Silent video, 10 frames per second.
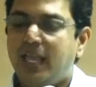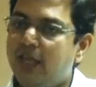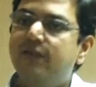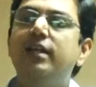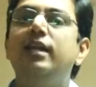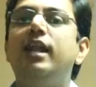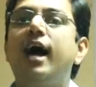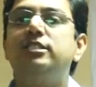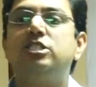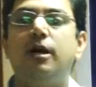Even in
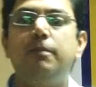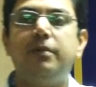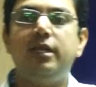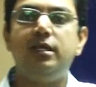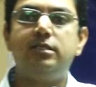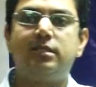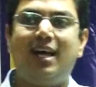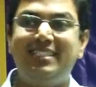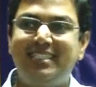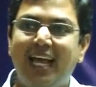large companies,
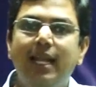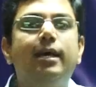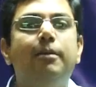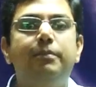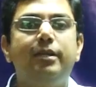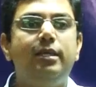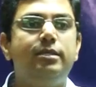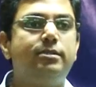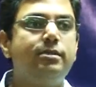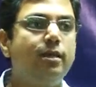agile
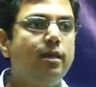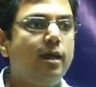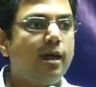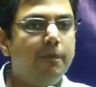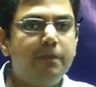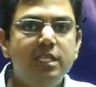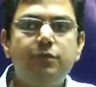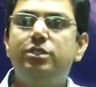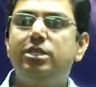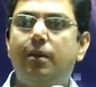companies, companies
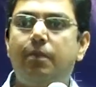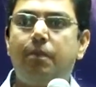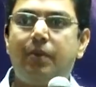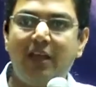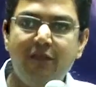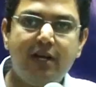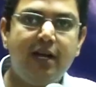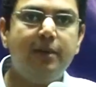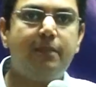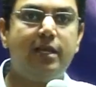which are private
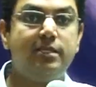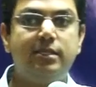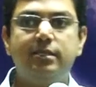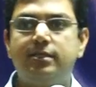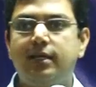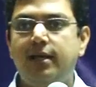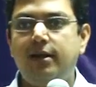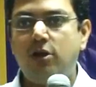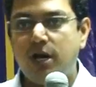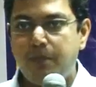enterprises and
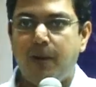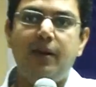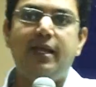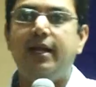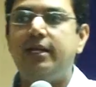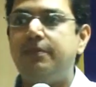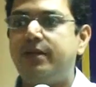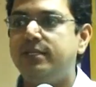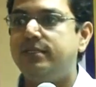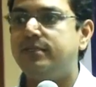not public
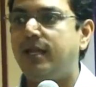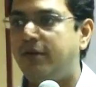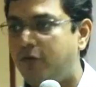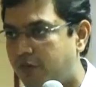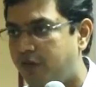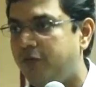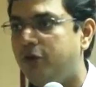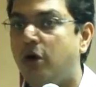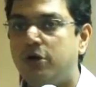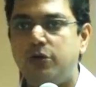enterprises like what we
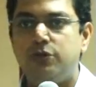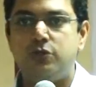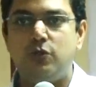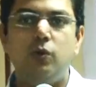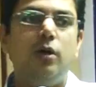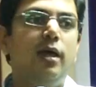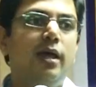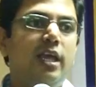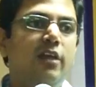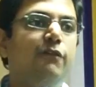got used to,
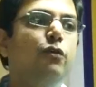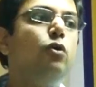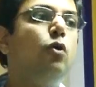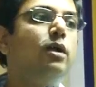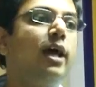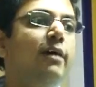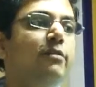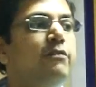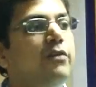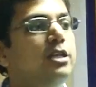if you don't have
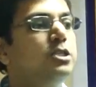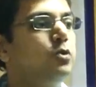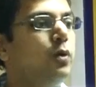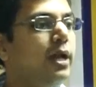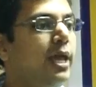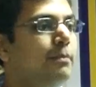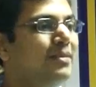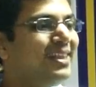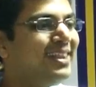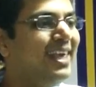a face to a
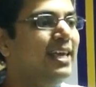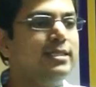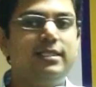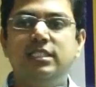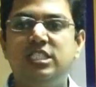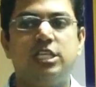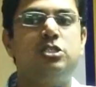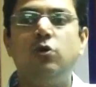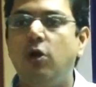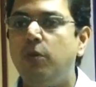name, things
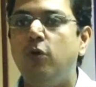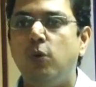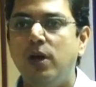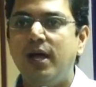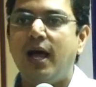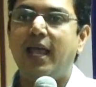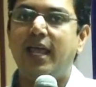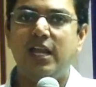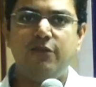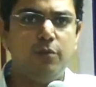just don't move. I
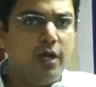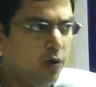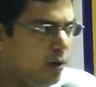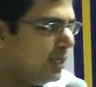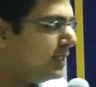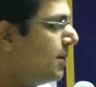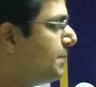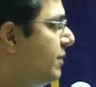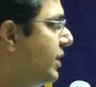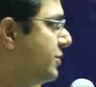can give you my own
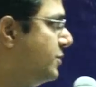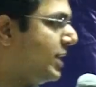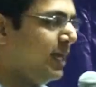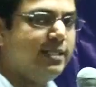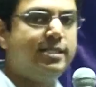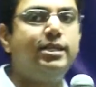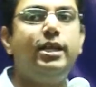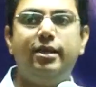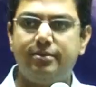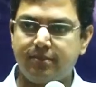example when I was working in
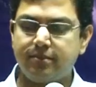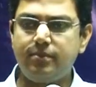city.